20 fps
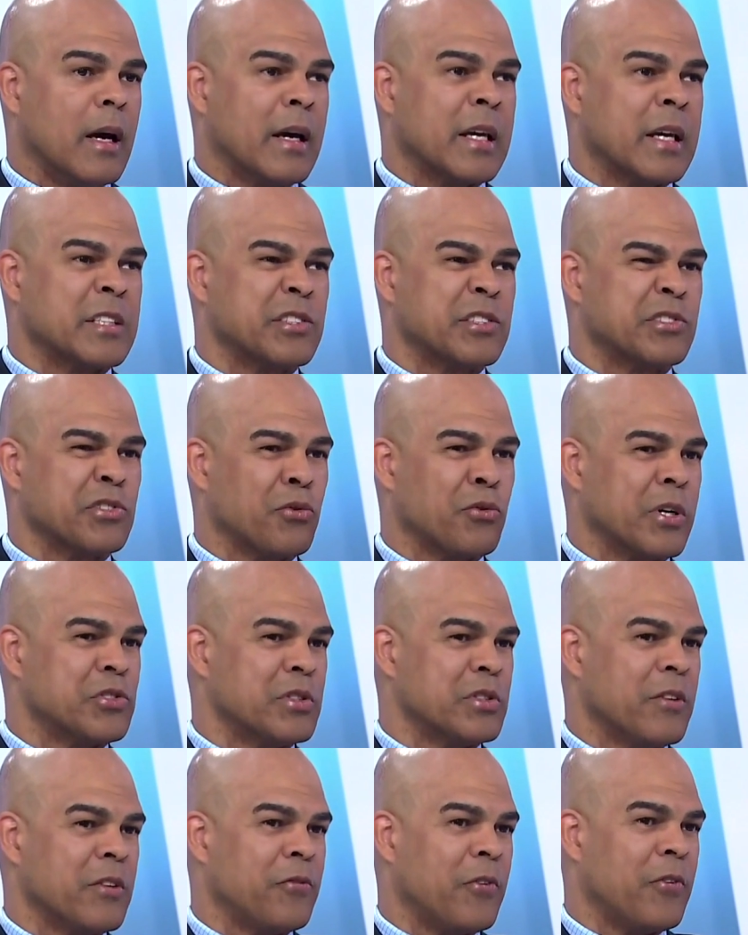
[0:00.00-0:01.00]
I guess it's a
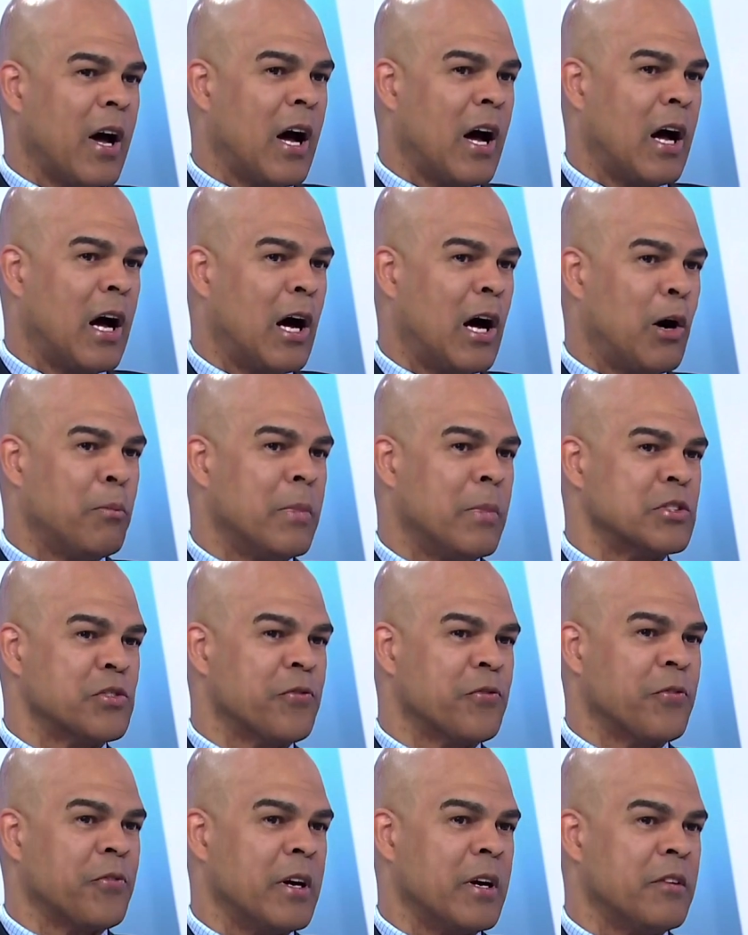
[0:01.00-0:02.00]
question of how much
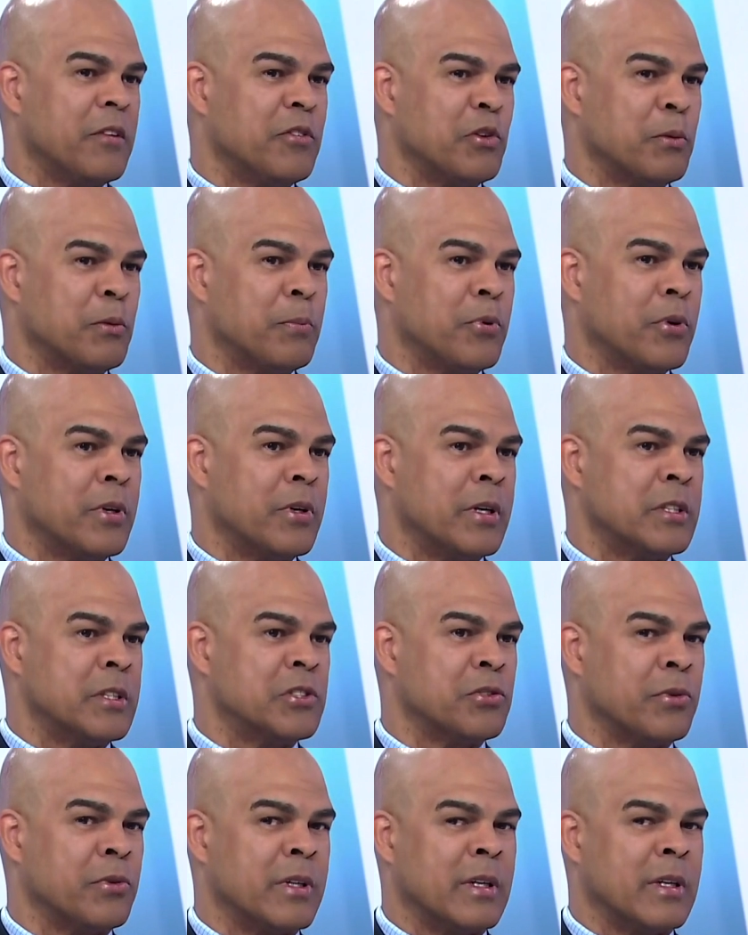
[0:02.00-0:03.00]
faith you put
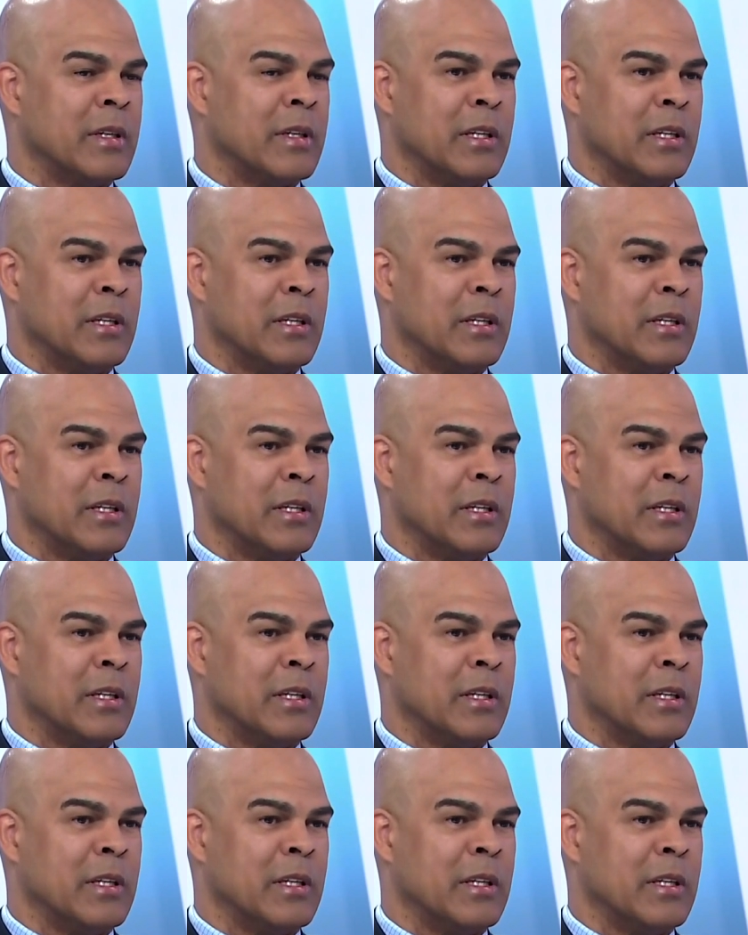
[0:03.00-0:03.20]
into it.